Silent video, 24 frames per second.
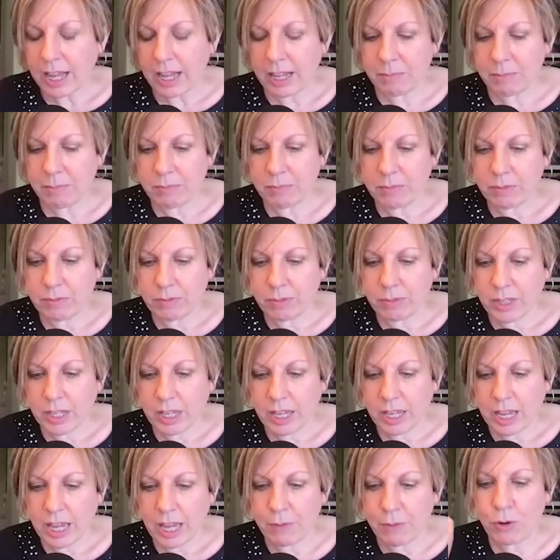um,
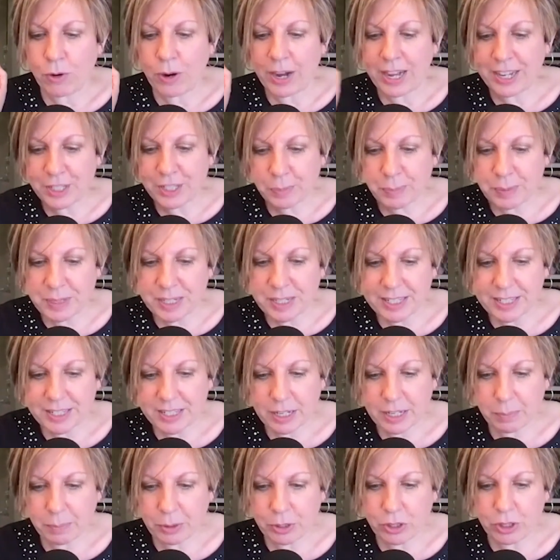if your husband is
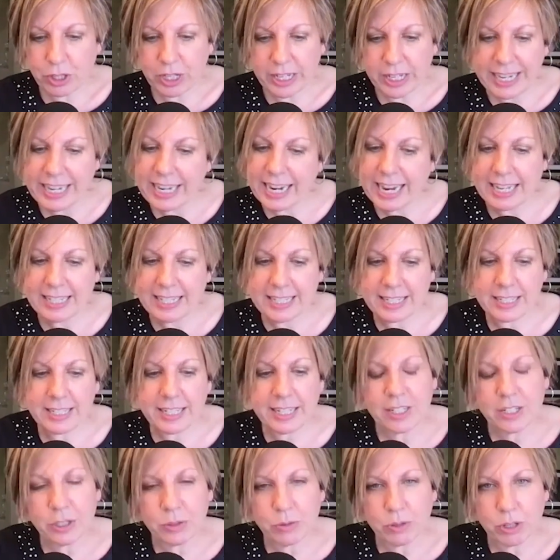typical he has a
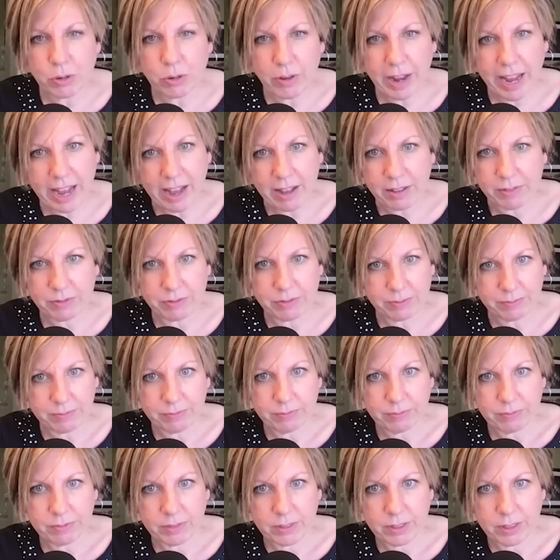need you don't have
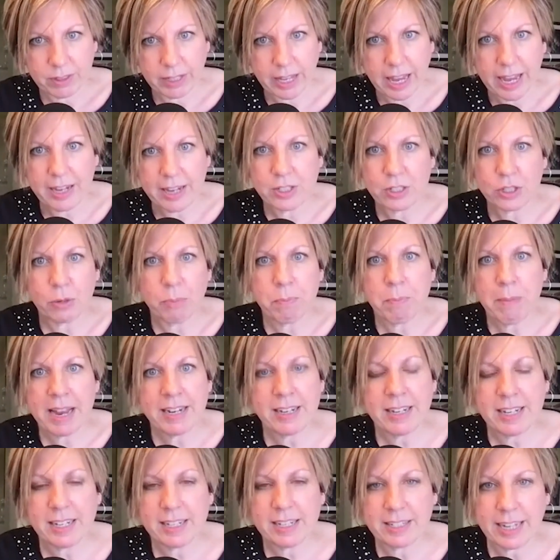okay so
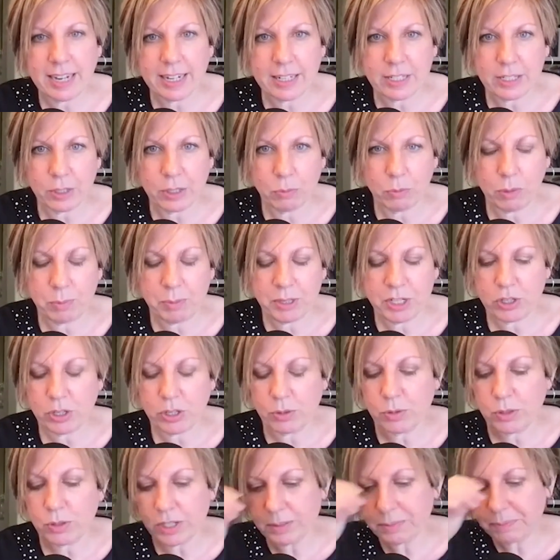men need sex and women
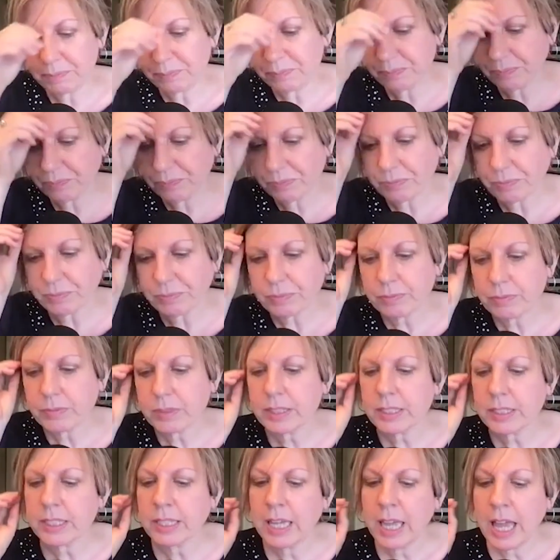don't
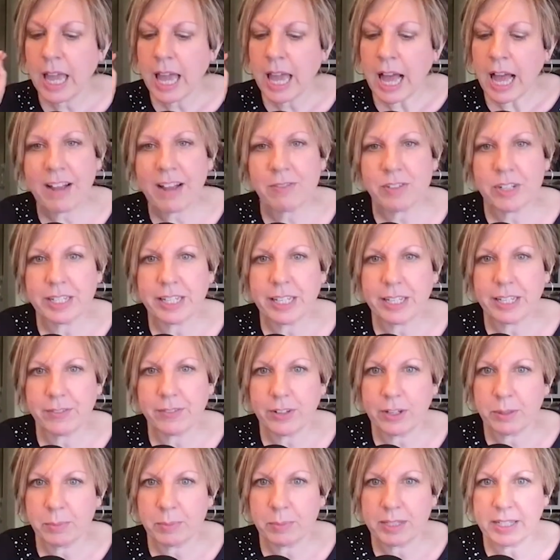um, you
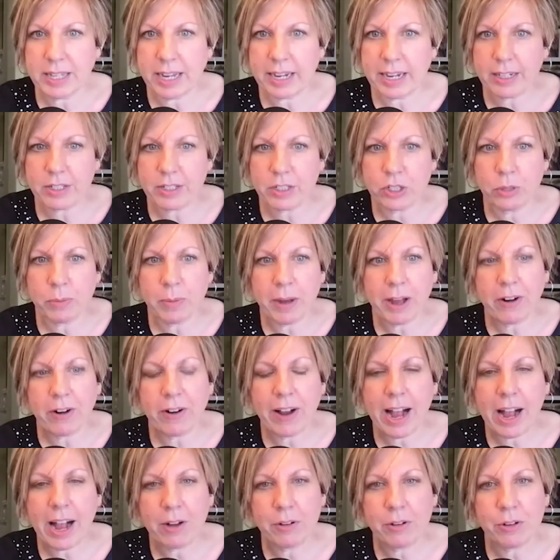have to give him
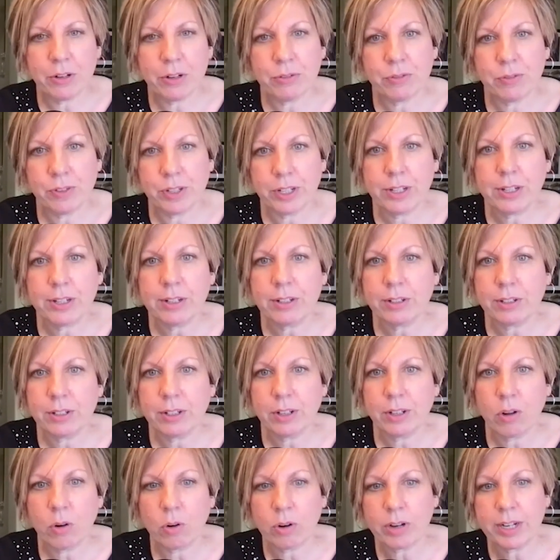sex no matter how you
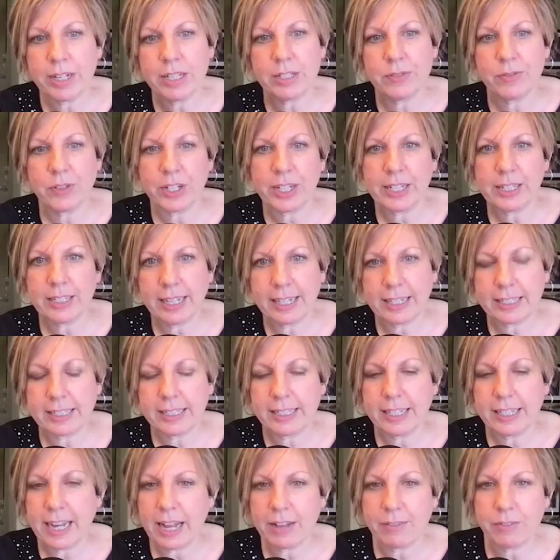feel or he's very
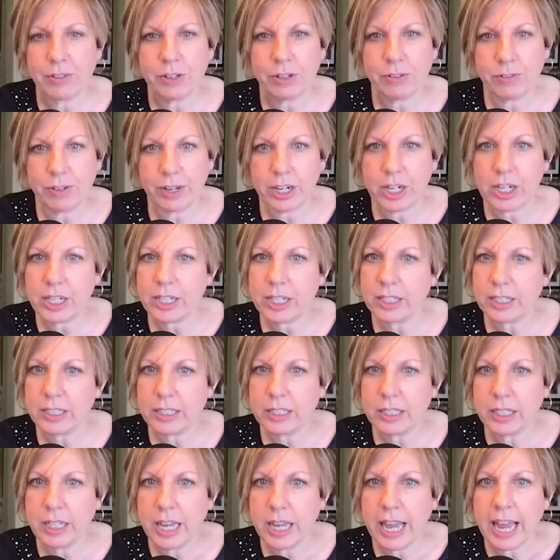likely to have an affair
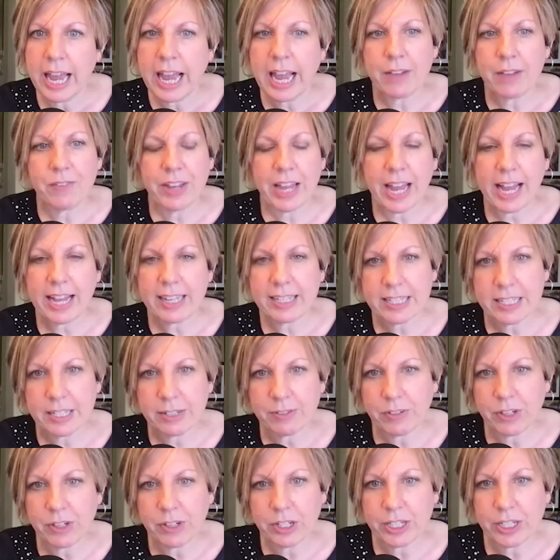if he has an
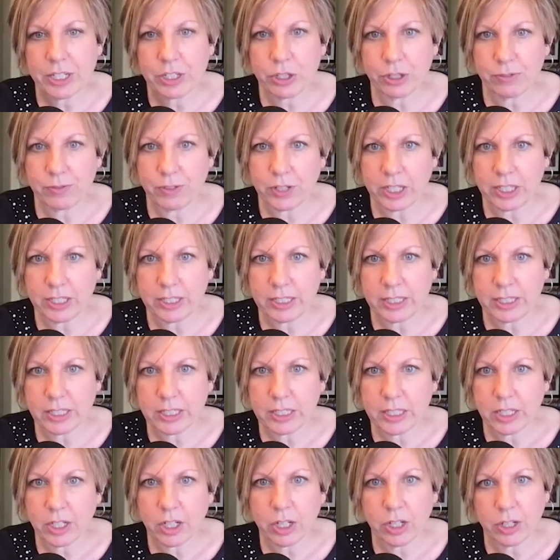affair it's your fault
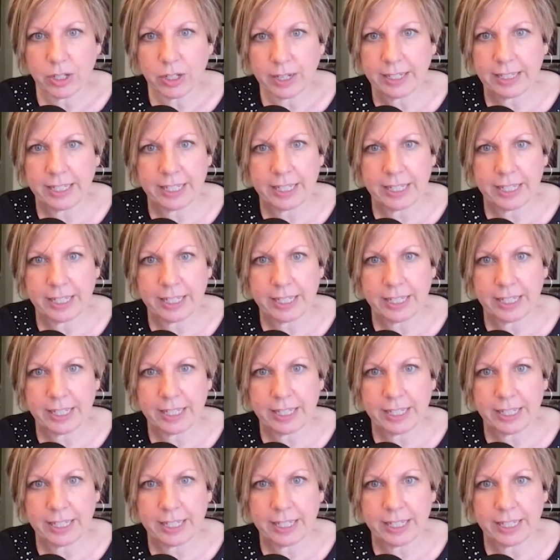mm. at